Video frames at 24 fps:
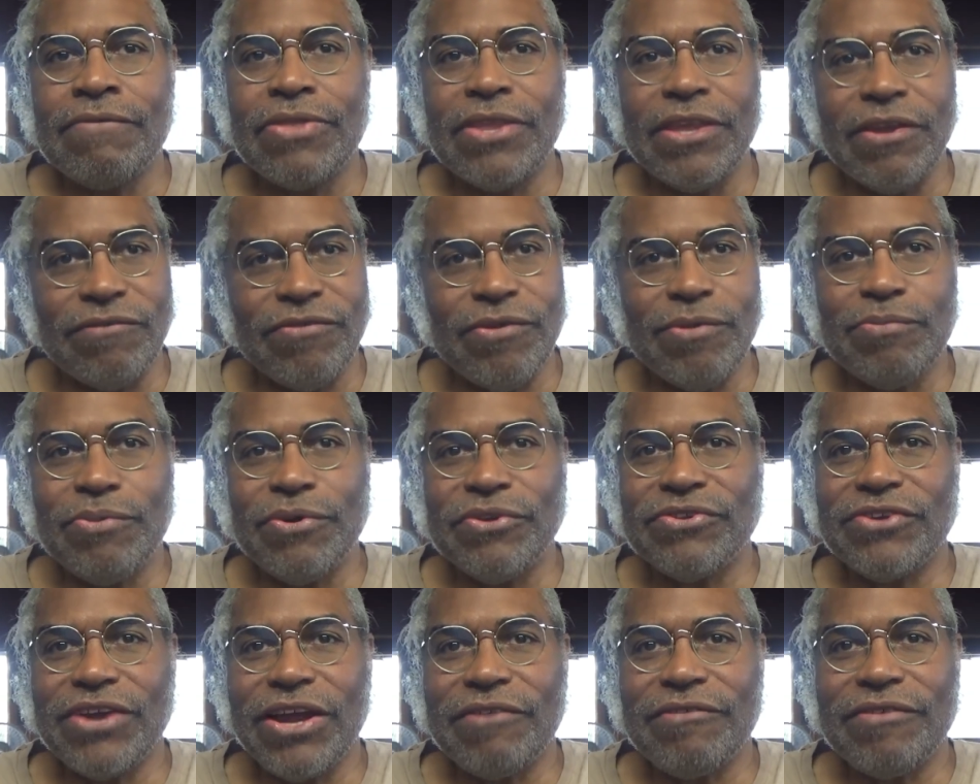If you
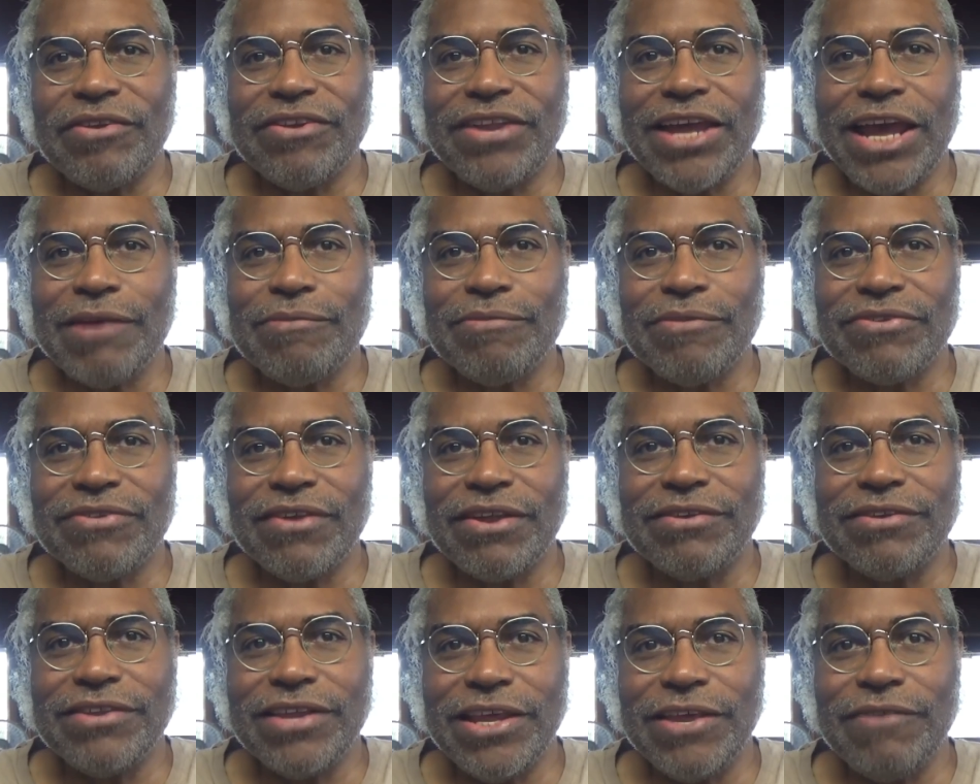put your advertisements
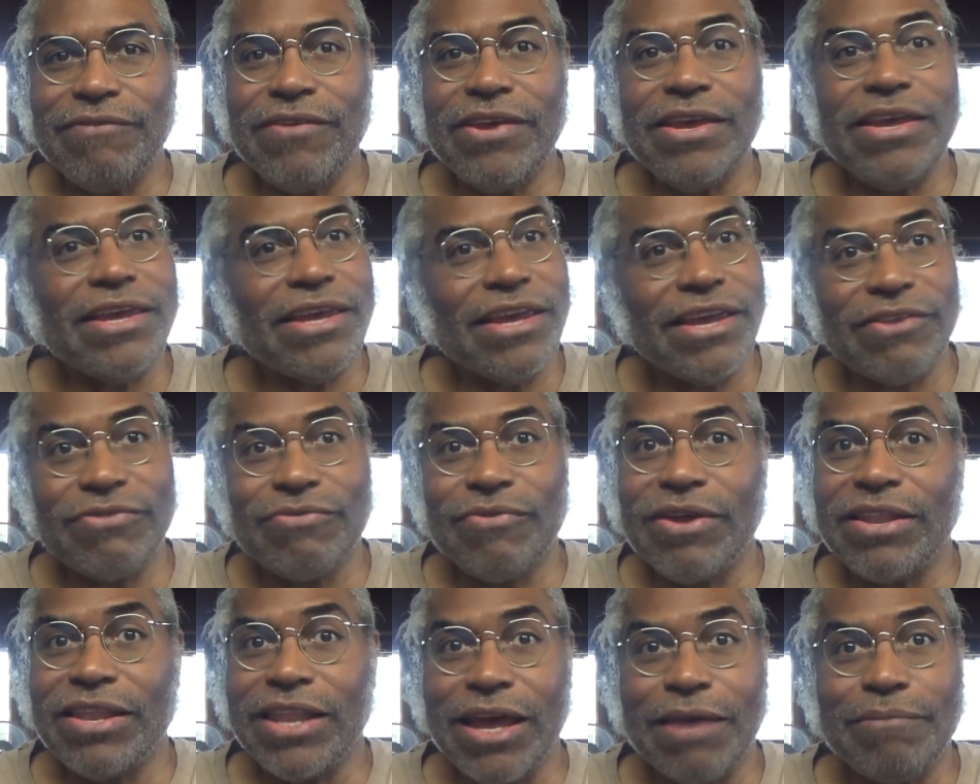on TV, guess
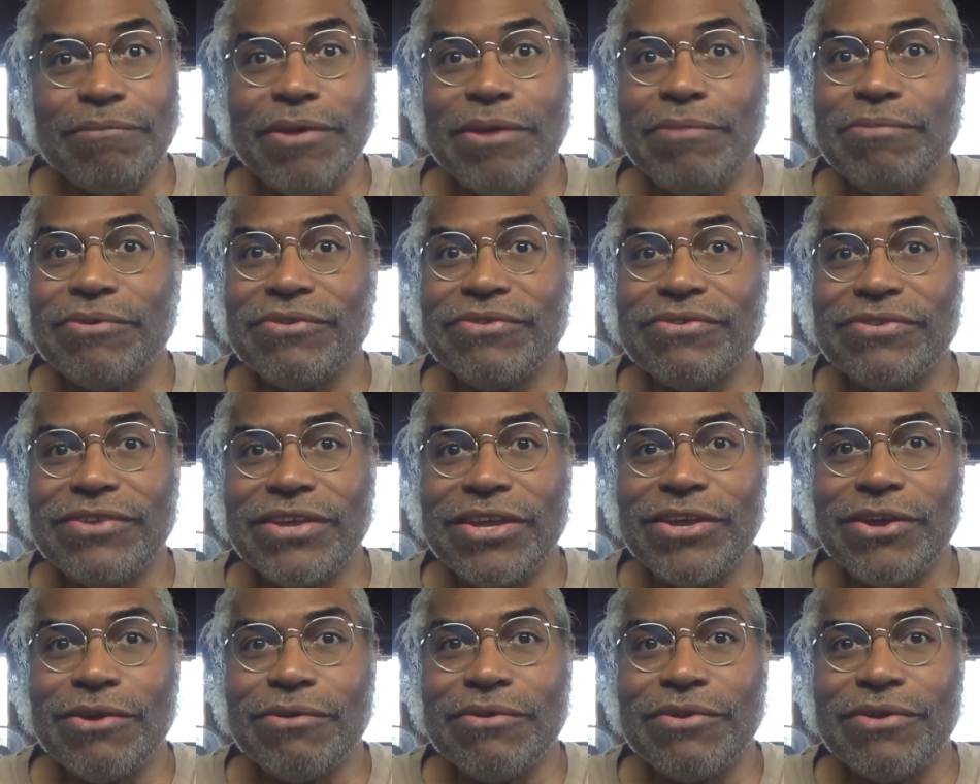what? A lot of people see
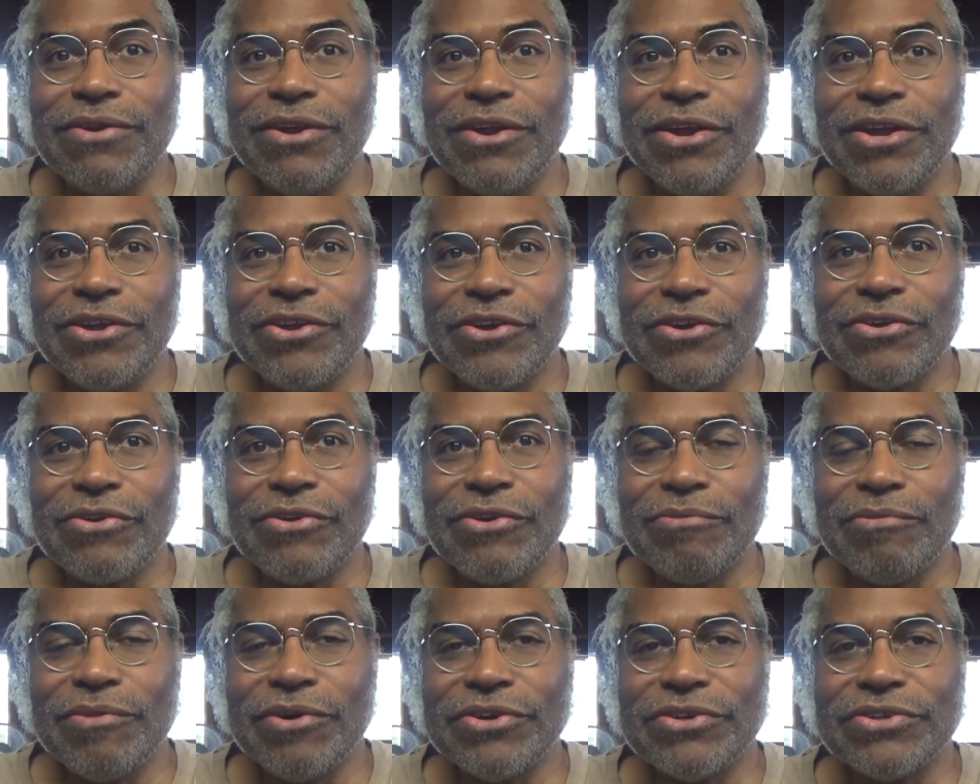your, your
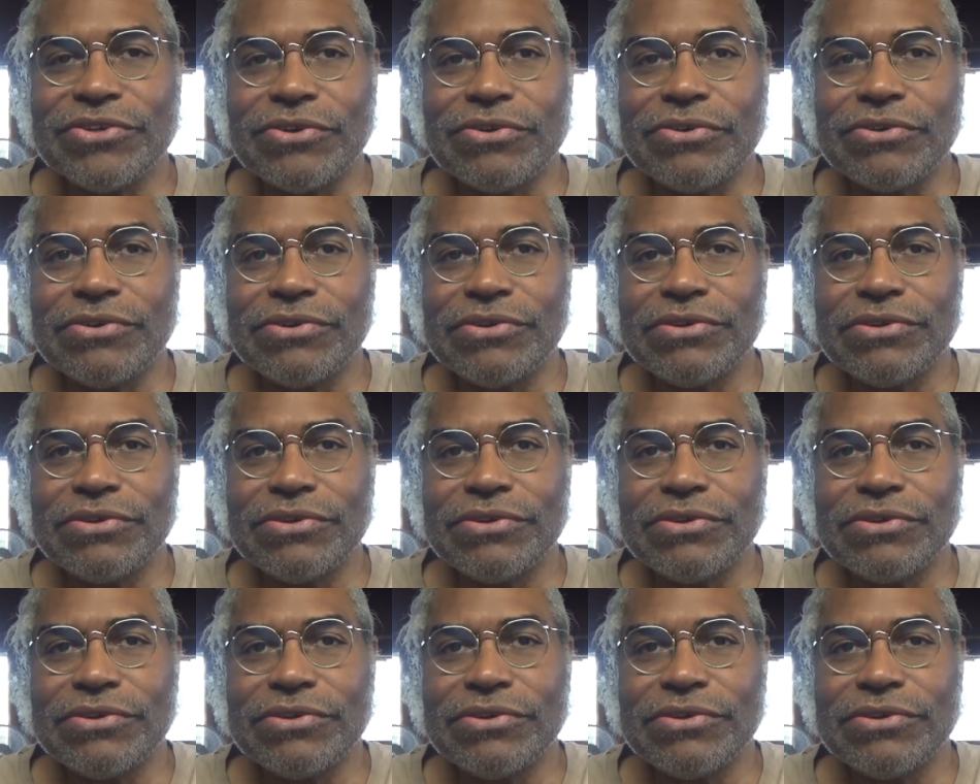commercial.